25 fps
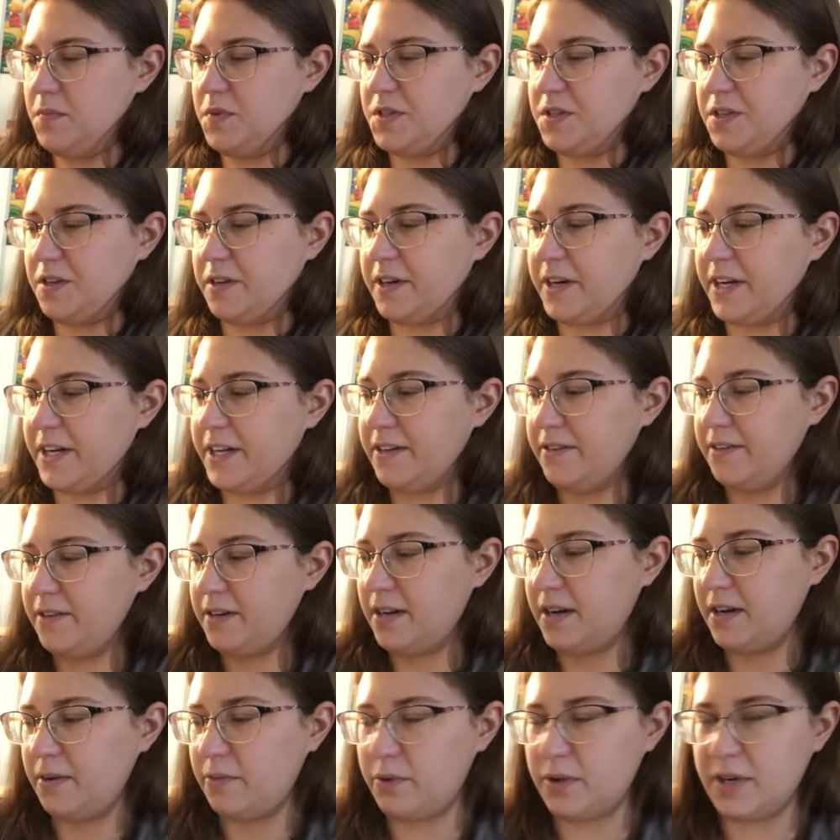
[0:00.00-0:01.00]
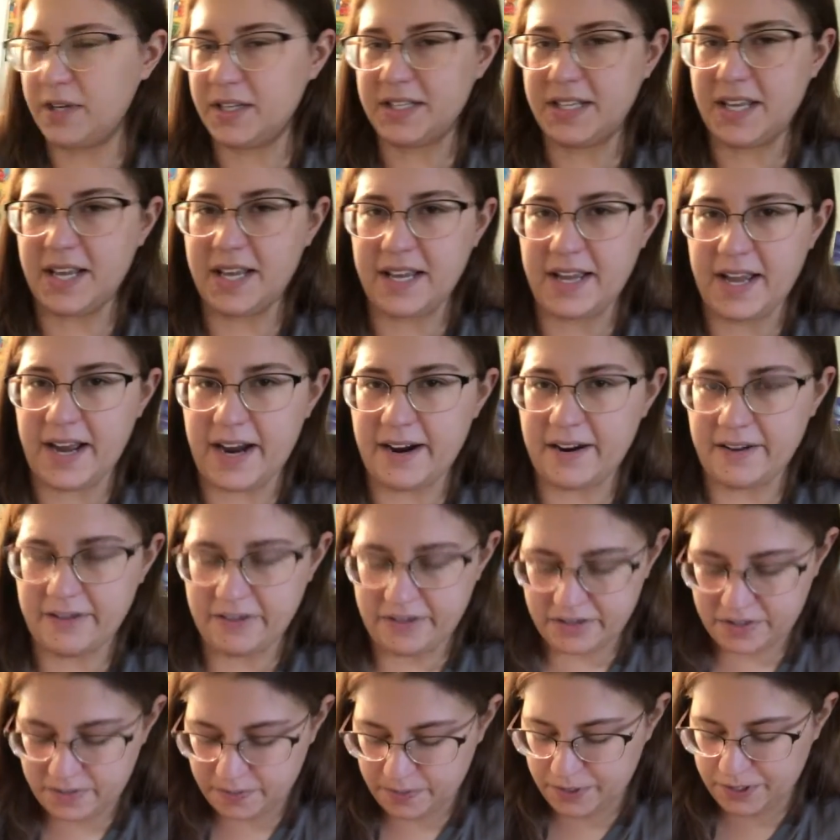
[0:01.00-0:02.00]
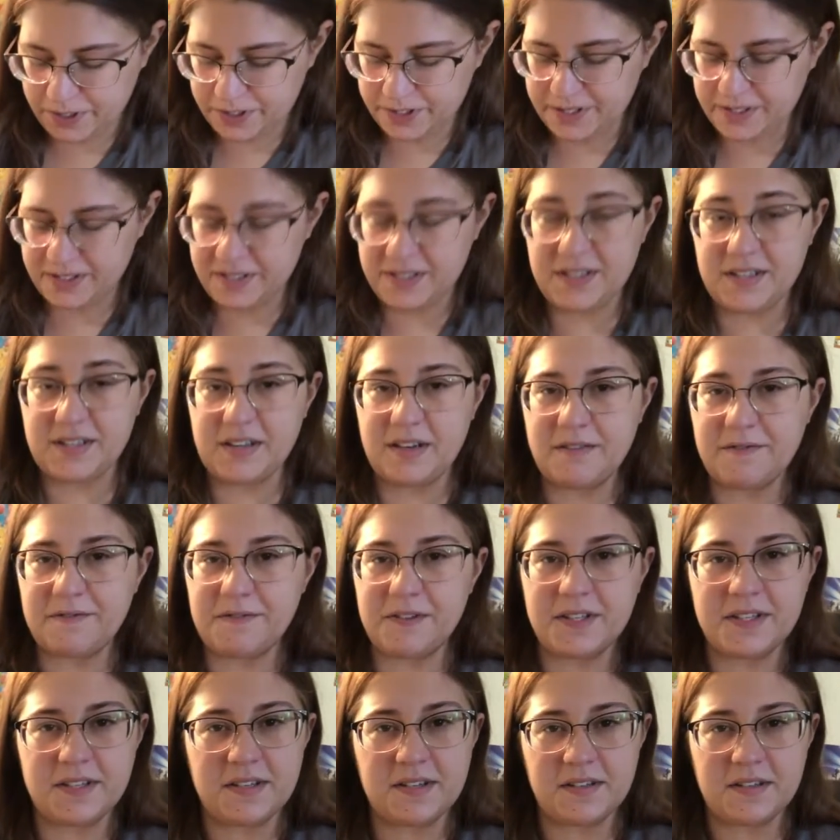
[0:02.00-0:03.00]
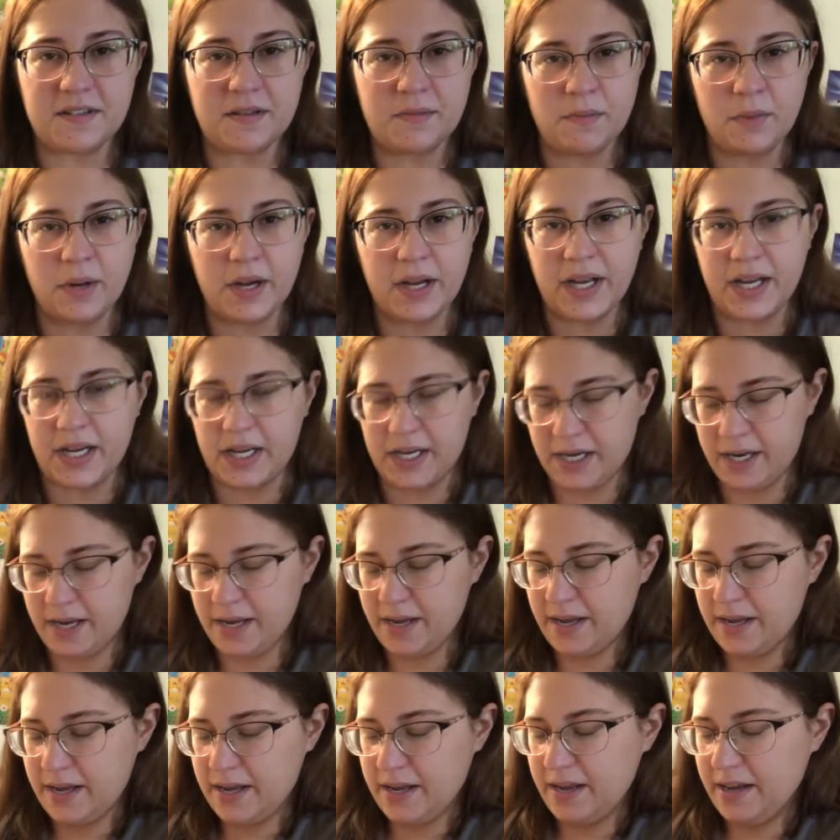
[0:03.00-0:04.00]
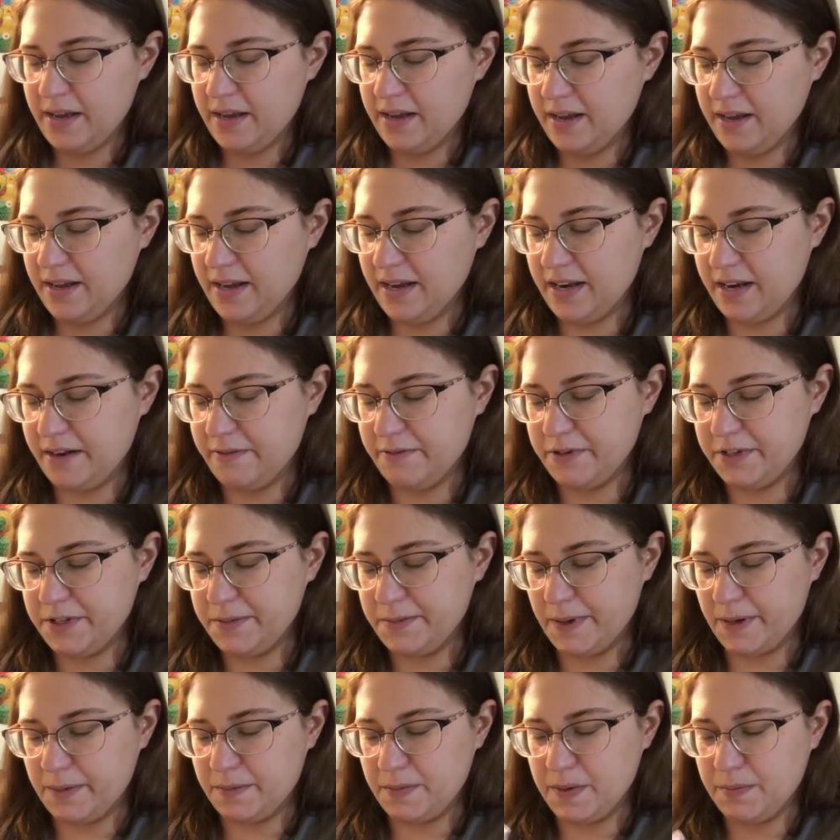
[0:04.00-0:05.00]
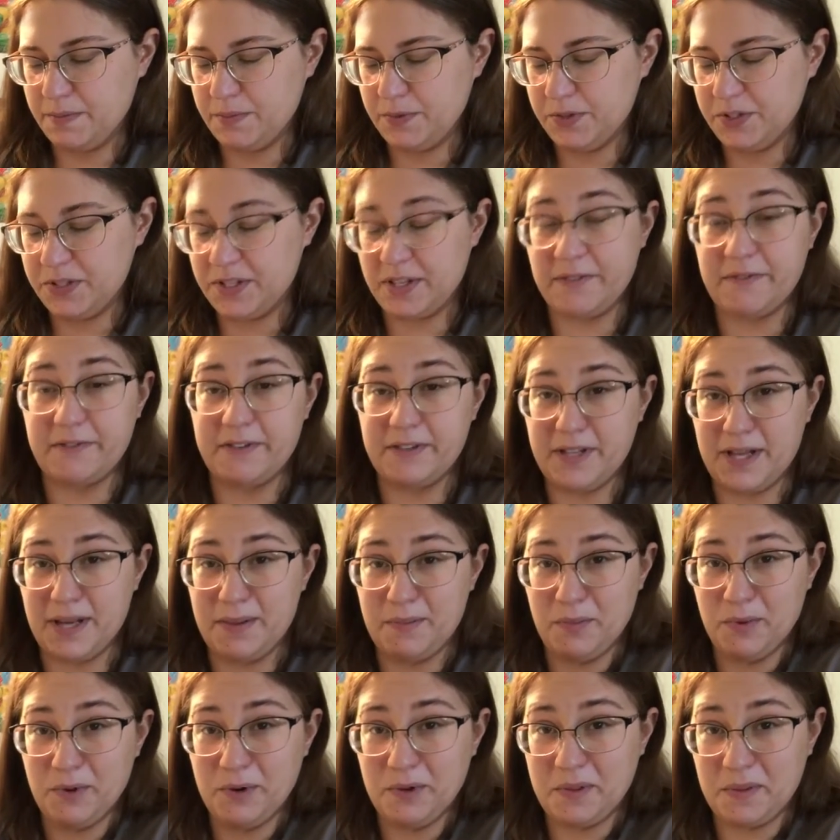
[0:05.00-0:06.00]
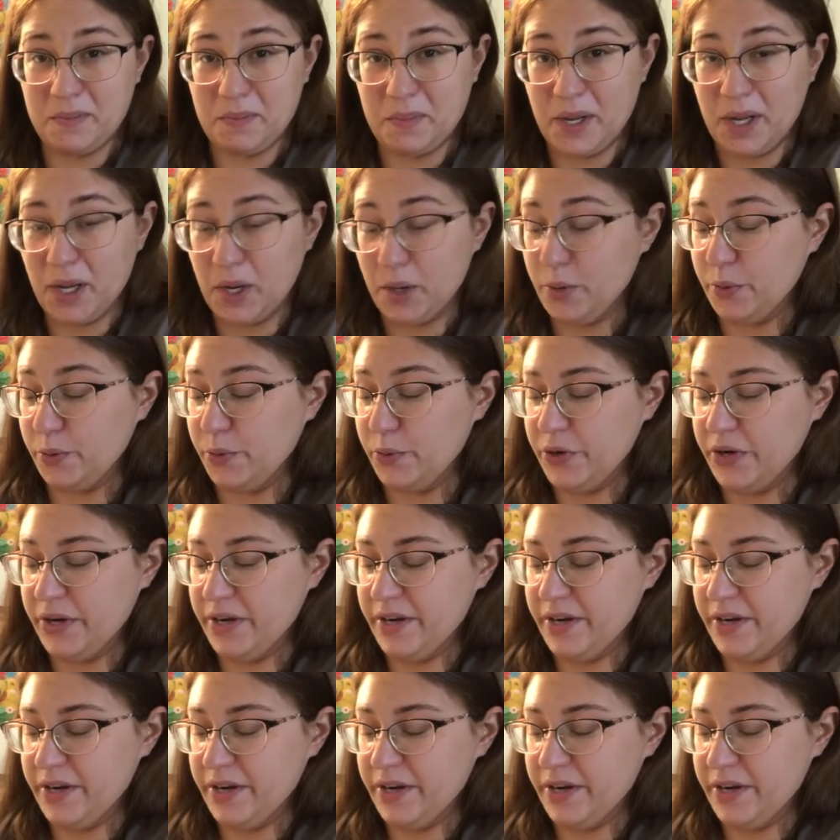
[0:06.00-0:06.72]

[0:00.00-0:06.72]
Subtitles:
Sorry, I want to take care of this person's stuff. This isn't mine, and I respect people's stuff a lot more than my own.